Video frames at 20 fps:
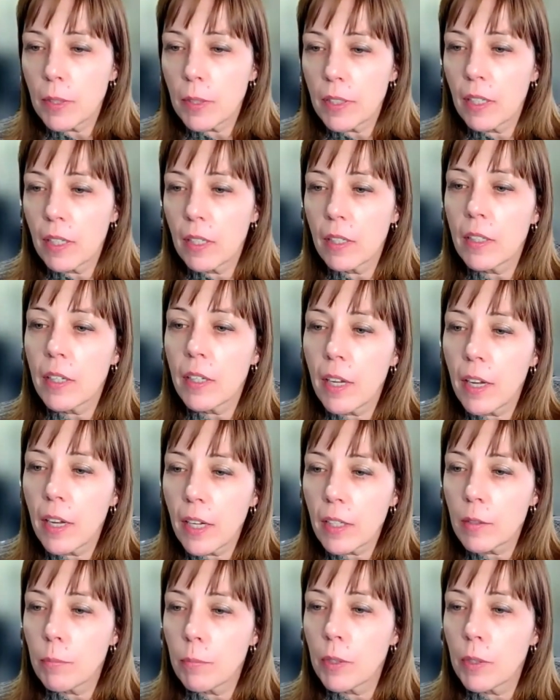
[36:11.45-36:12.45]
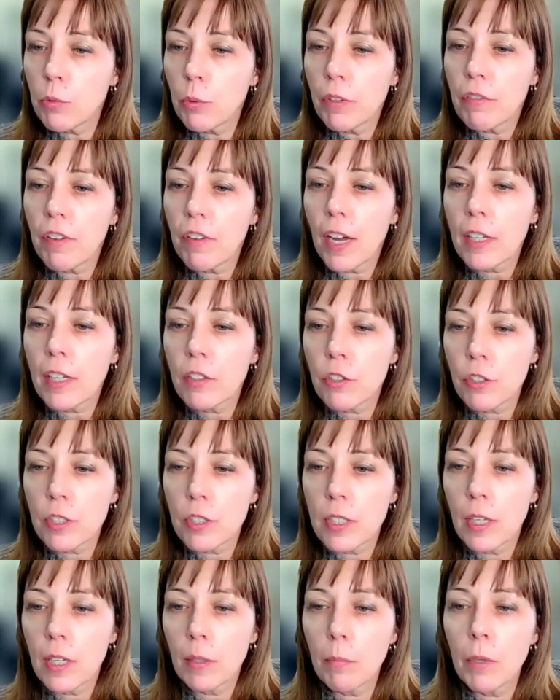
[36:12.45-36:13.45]
delineate between factors
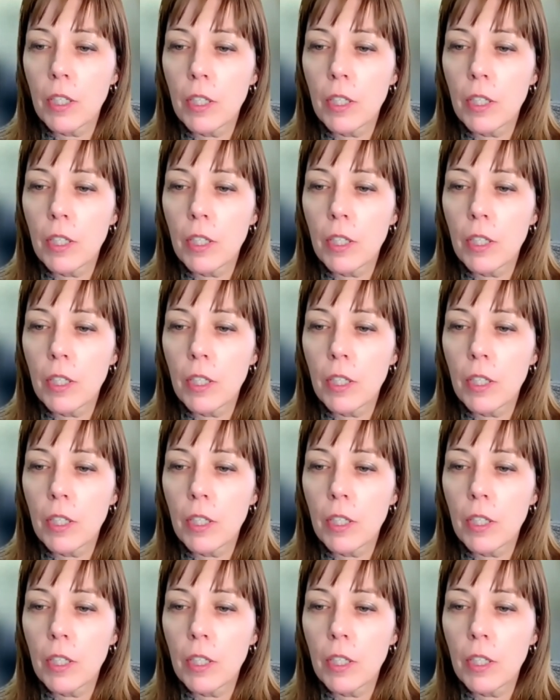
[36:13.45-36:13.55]
that may